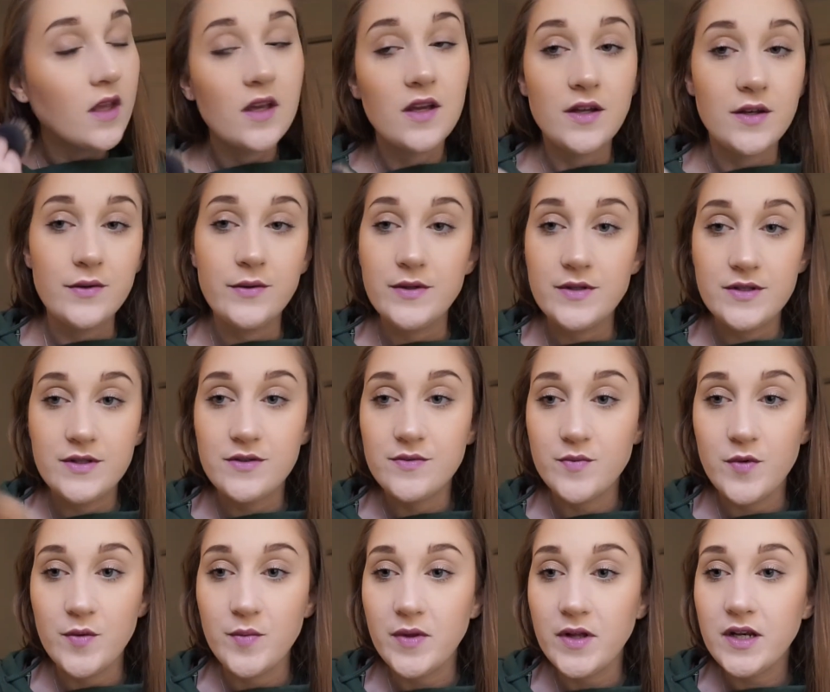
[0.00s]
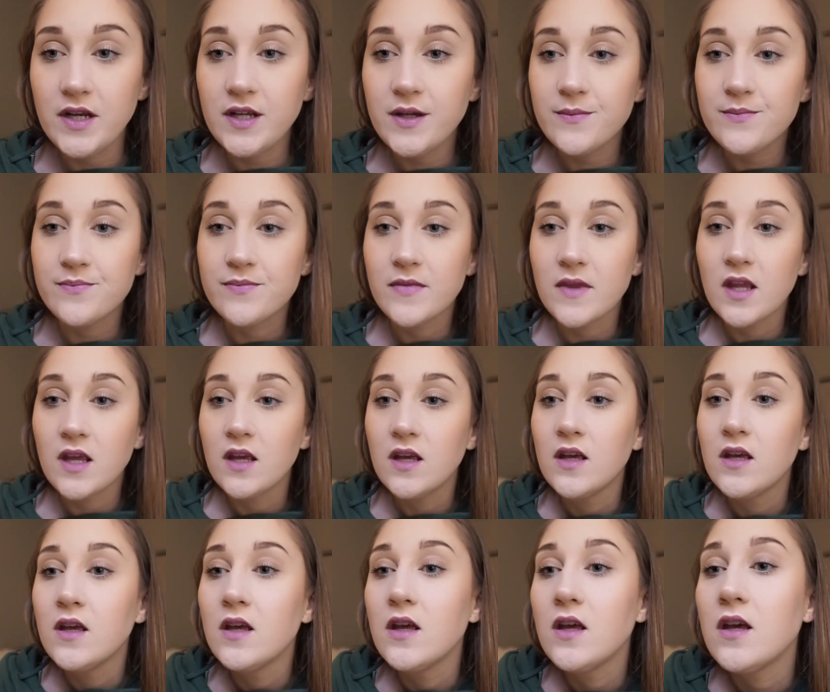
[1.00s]
Could always use more blending.
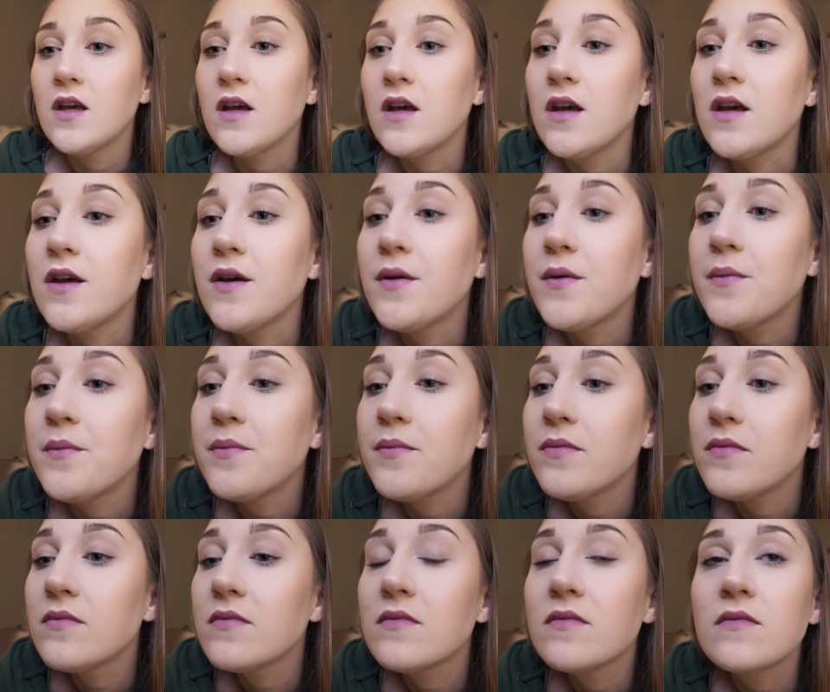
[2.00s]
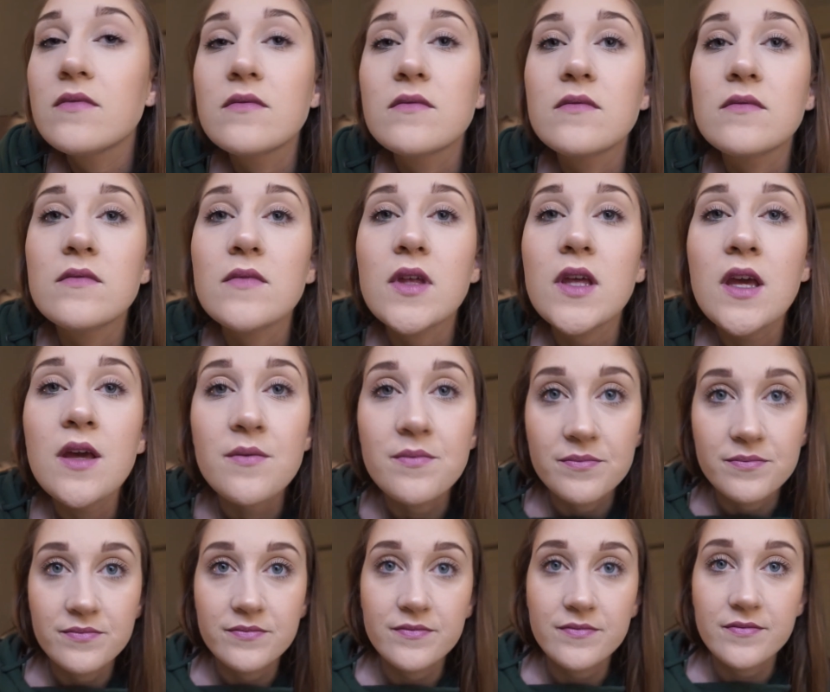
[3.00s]
But yeah,
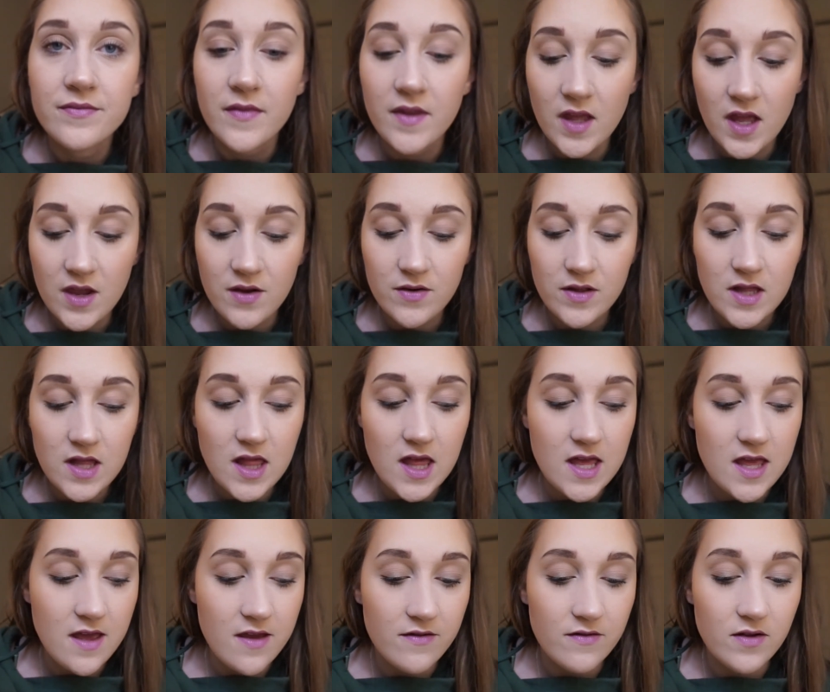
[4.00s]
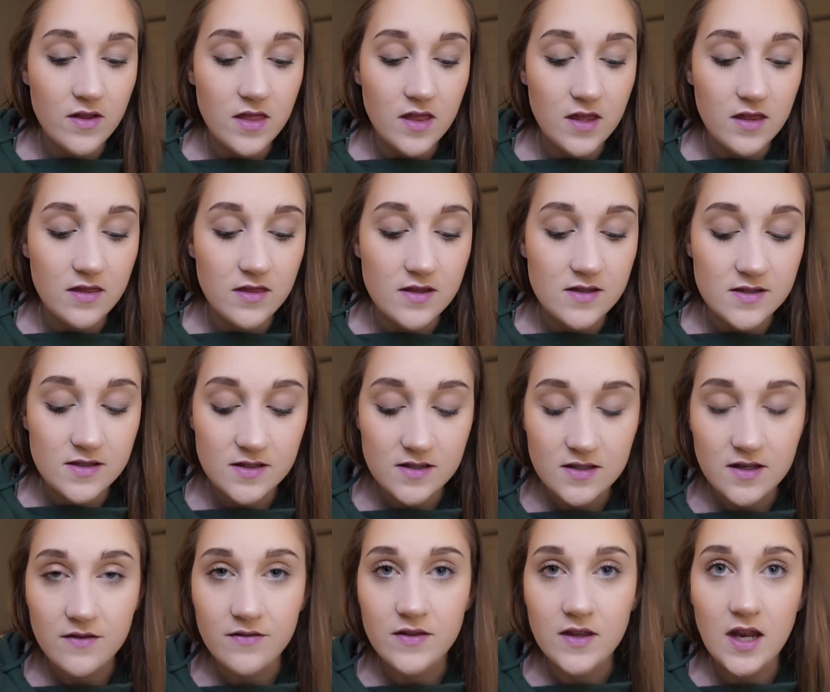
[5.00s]
I really like everything. This is
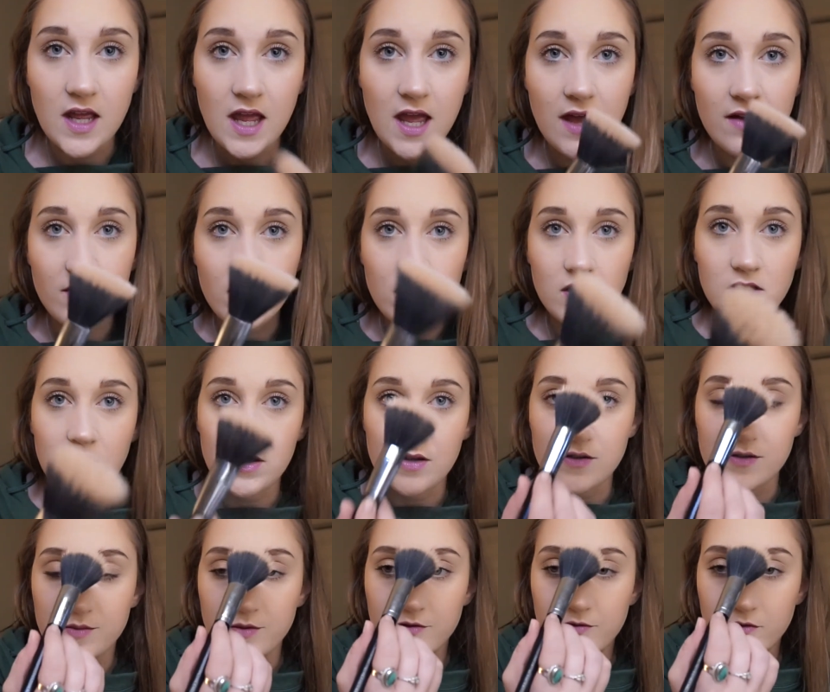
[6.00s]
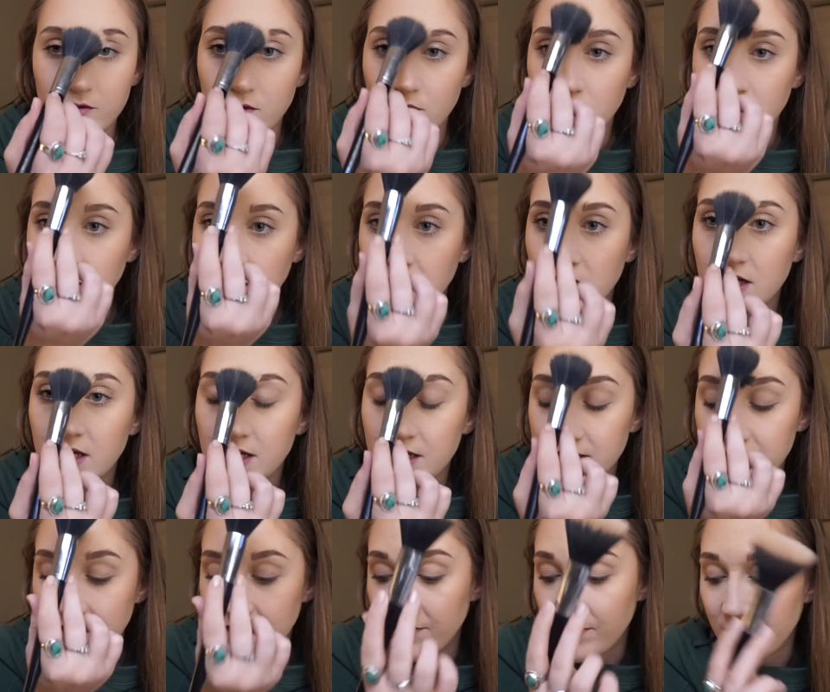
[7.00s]
stuff that I have all used before,
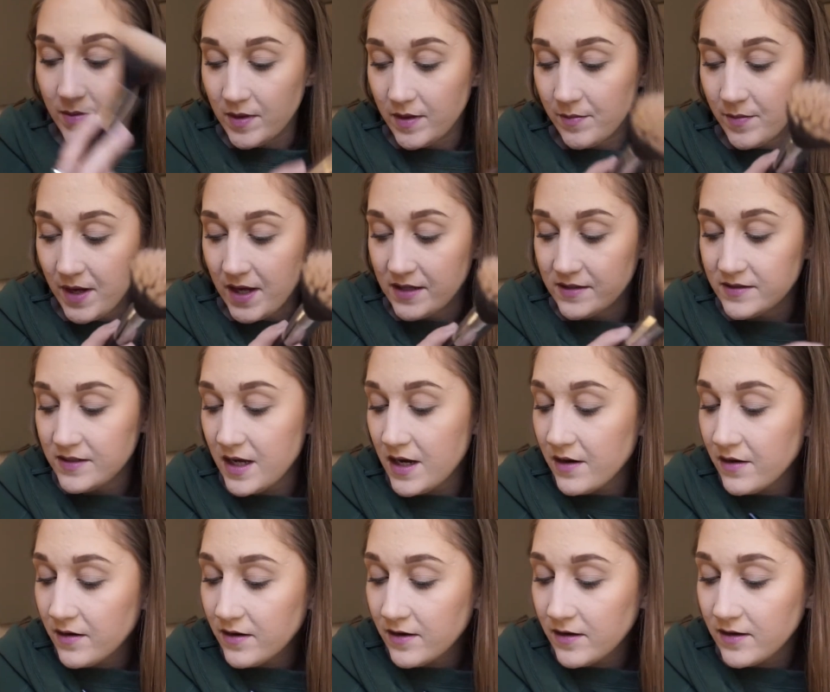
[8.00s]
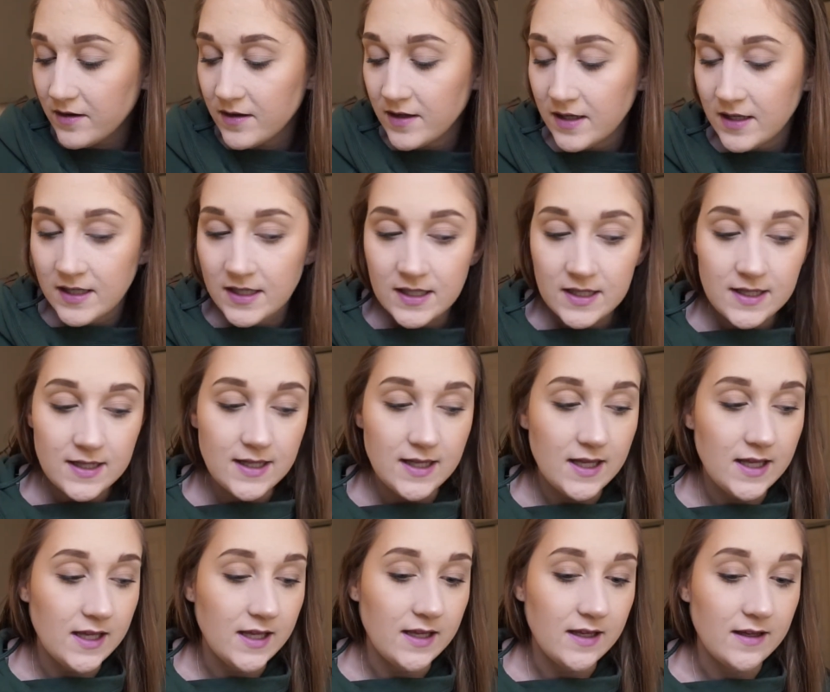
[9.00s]
aside from the mascara,
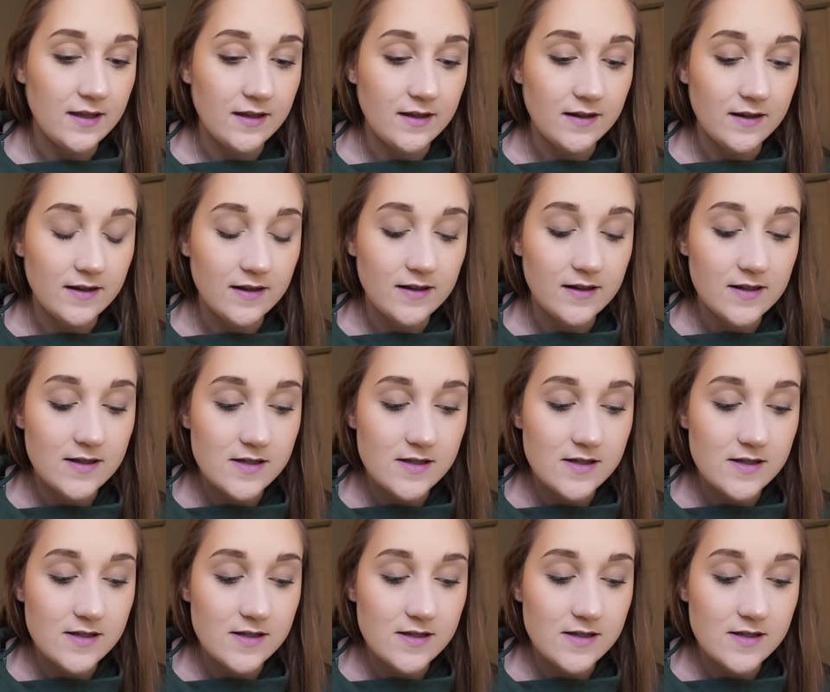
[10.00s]
and